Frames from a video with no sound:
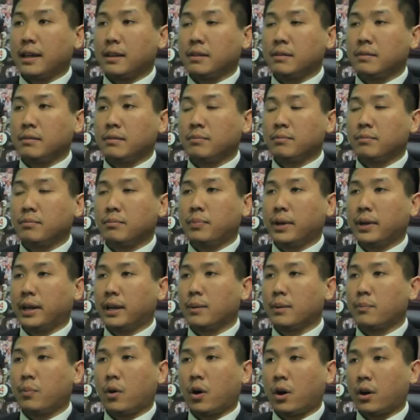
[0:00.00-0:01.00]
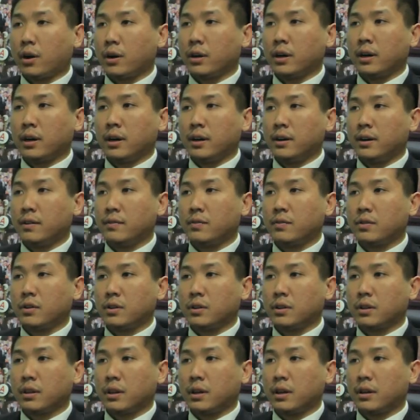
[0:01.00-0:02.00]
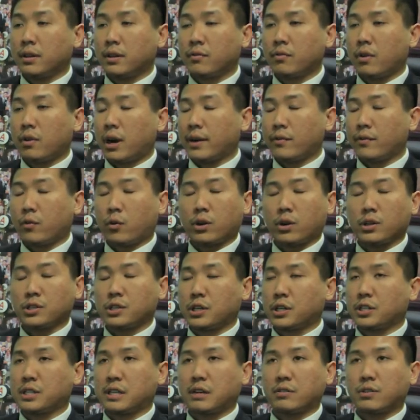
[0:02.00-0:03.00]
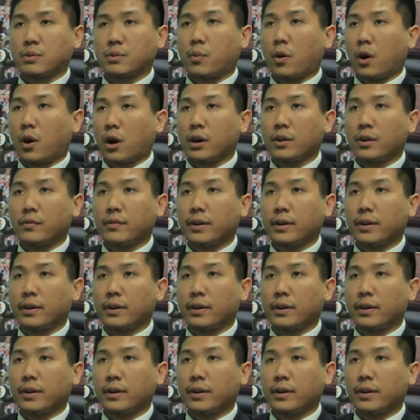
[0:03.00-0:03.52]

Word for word: and being a part of the, the variety of organizations I was a part